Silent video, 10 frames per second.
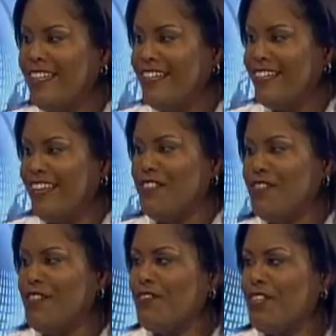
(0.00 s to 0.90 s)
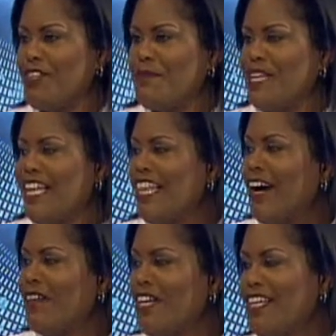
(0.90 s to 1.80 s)
I don't know if we're going to be
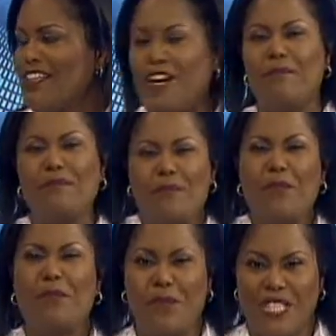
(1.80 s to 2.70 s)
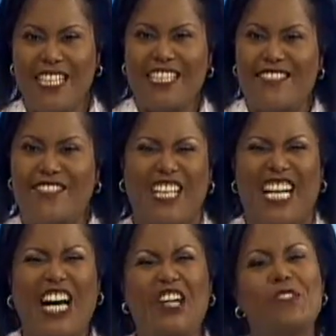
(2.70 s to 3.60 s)
allowing, I'm promoting his cooking. I
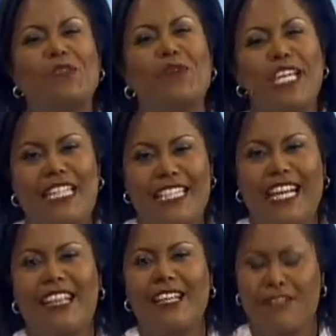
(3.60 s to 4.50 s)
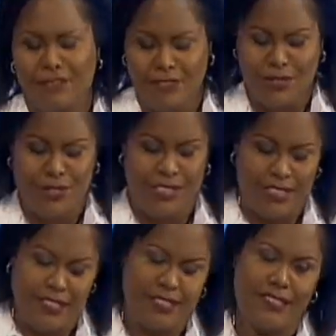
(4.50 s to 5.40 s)
can't wait. I love food.
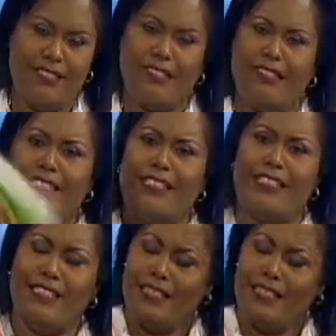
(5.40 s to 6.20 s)
Oh, look at this.